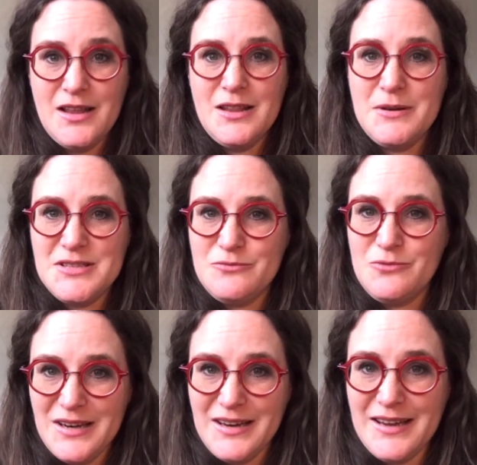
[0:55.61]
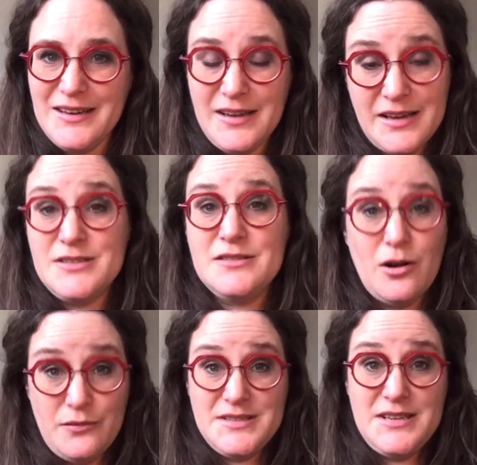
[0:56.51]
The person reading it is
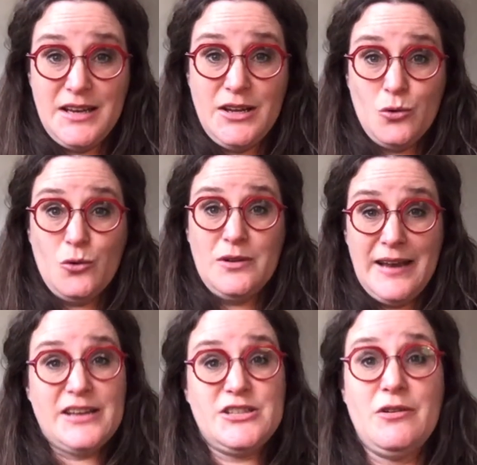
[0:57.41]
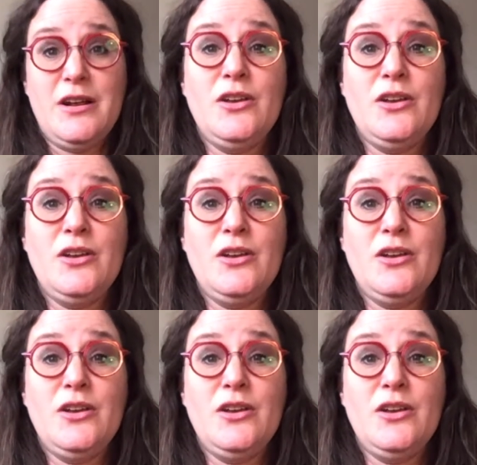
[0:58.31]
obviously your lecturer,